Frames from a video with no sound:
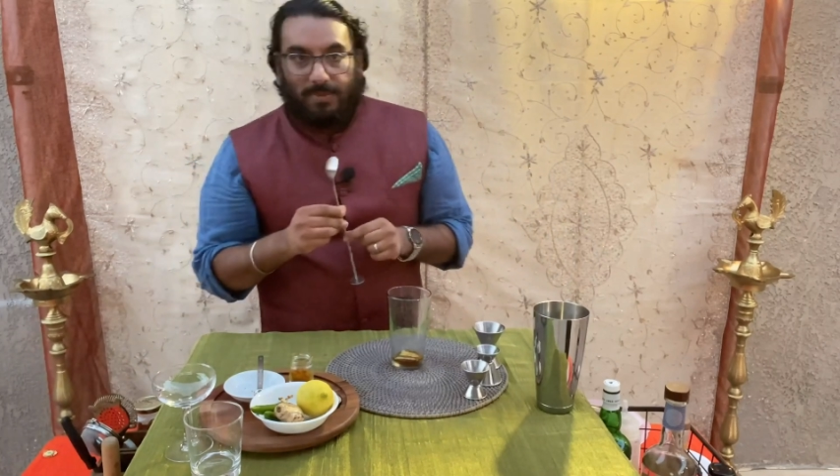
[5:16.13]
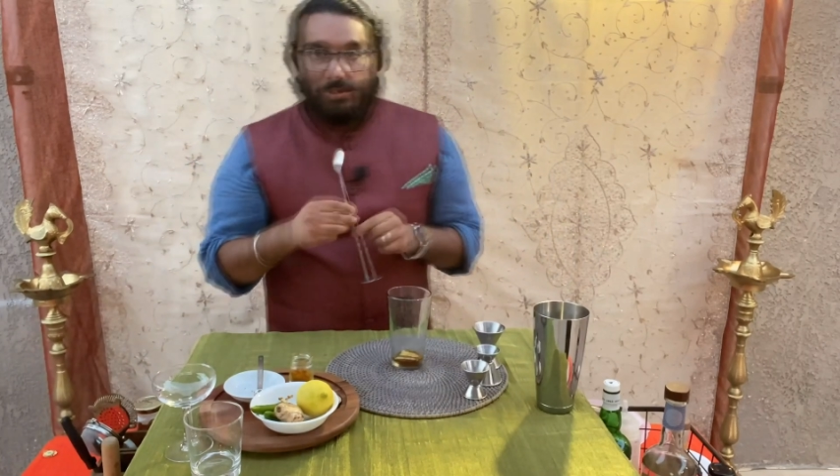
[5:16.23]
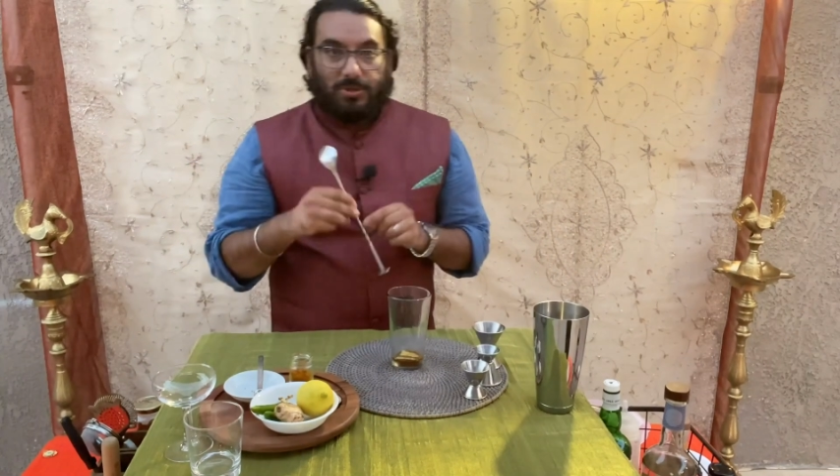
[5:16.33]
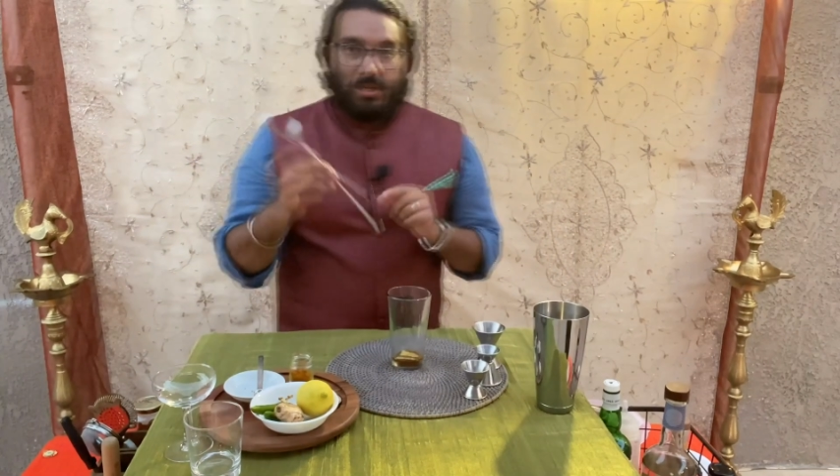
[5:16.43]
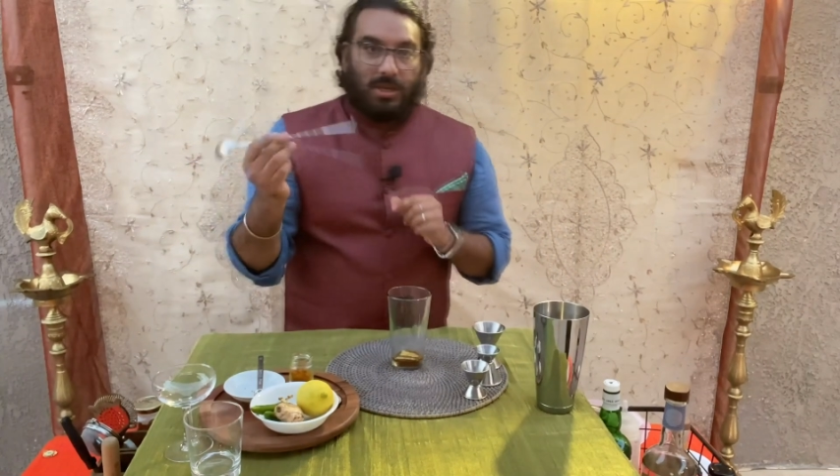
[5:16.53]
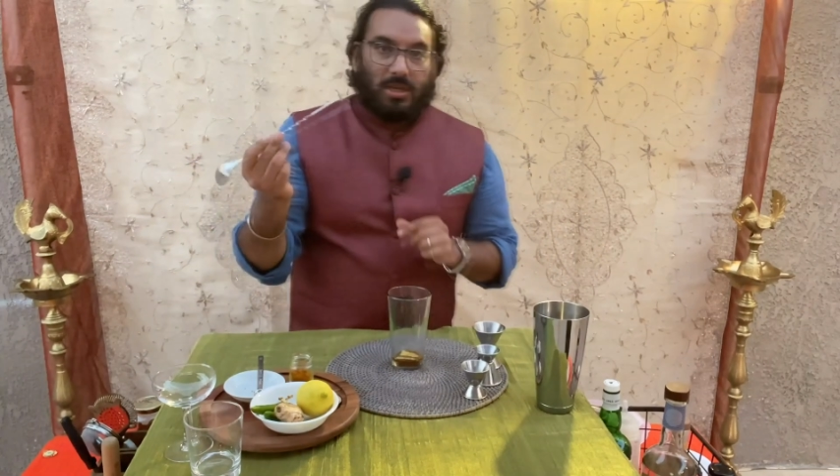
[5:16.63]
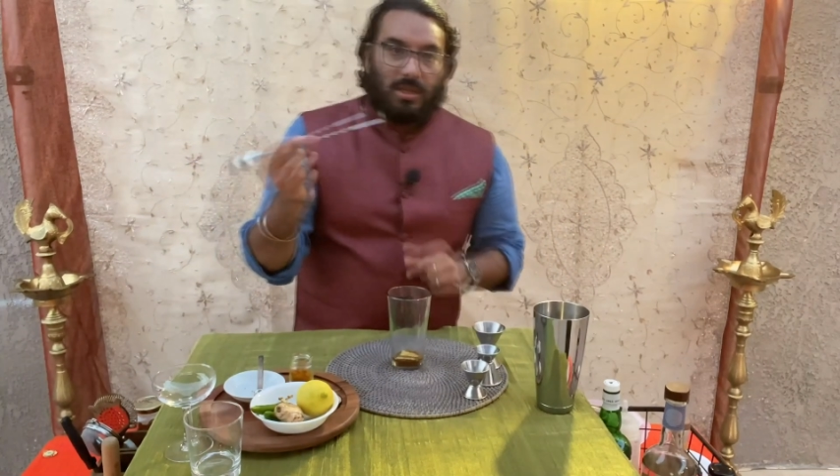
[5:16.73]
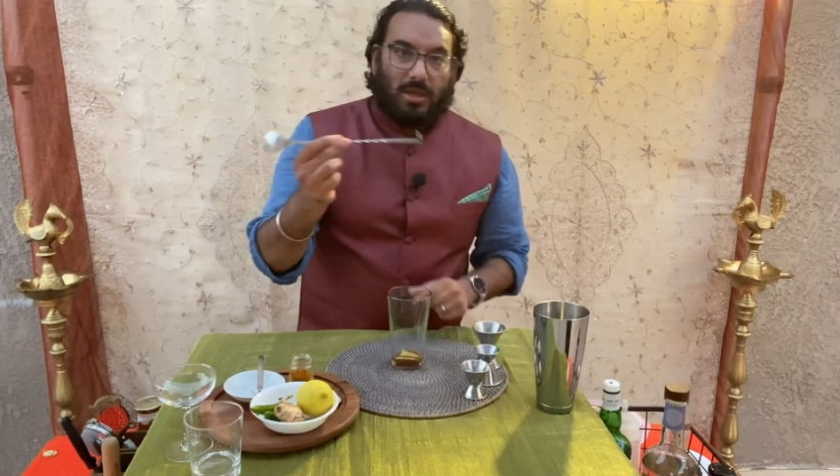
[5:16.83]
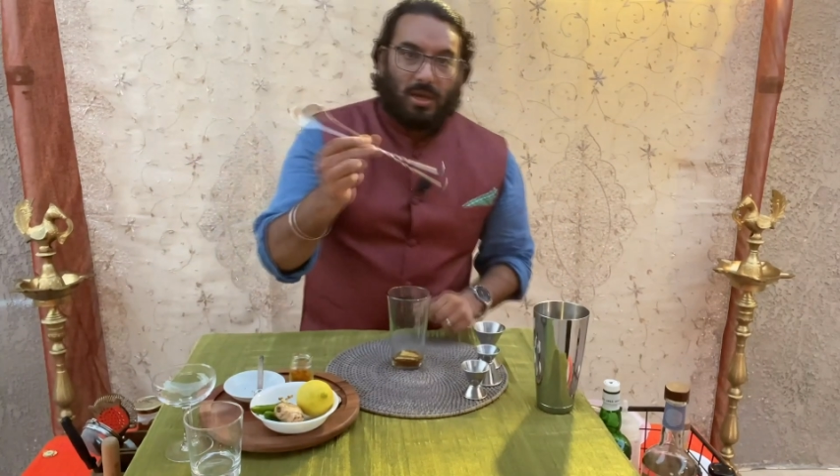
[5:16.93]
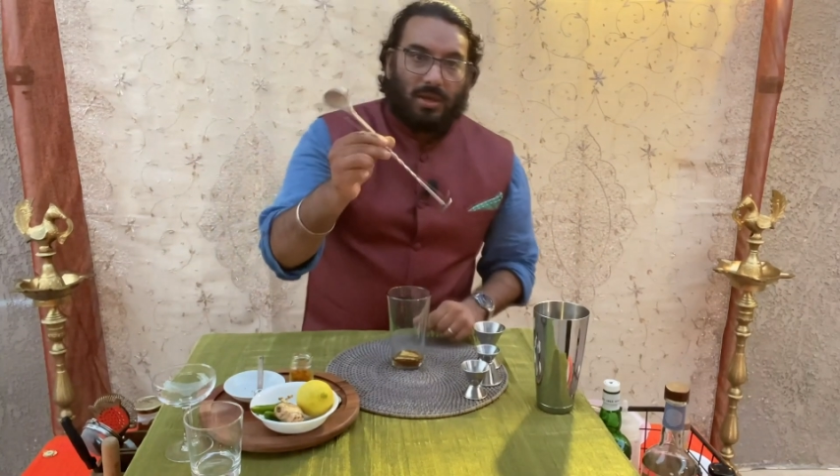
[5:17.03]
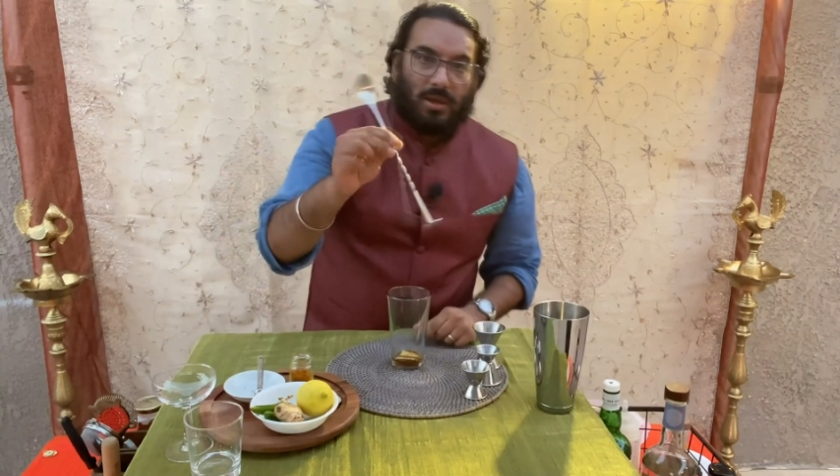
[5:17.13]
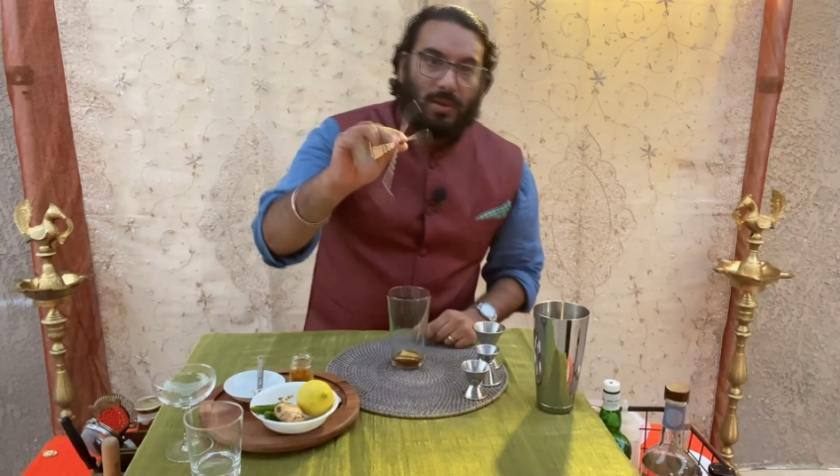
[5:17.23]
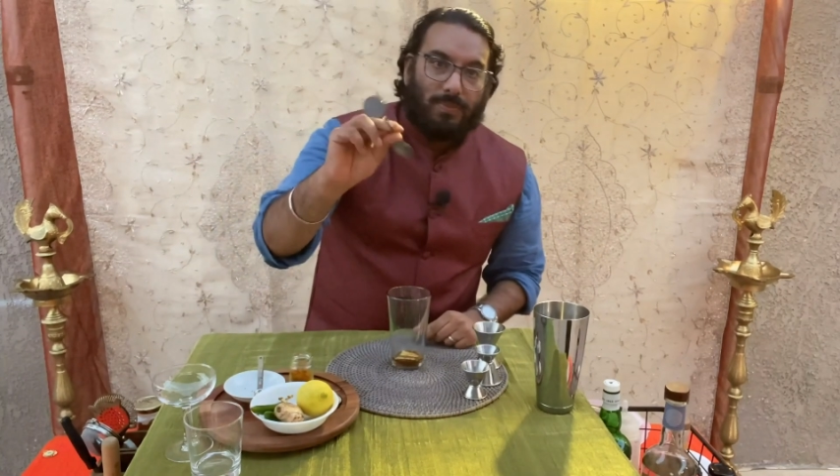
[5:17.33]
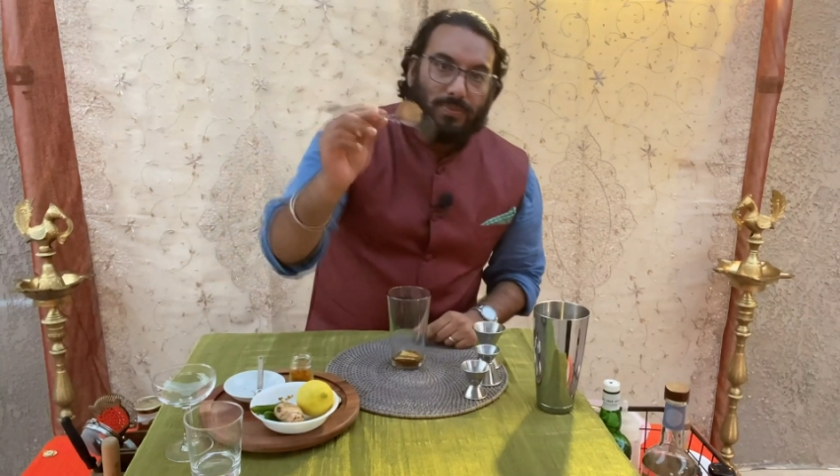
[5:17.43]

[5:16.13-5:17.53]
using a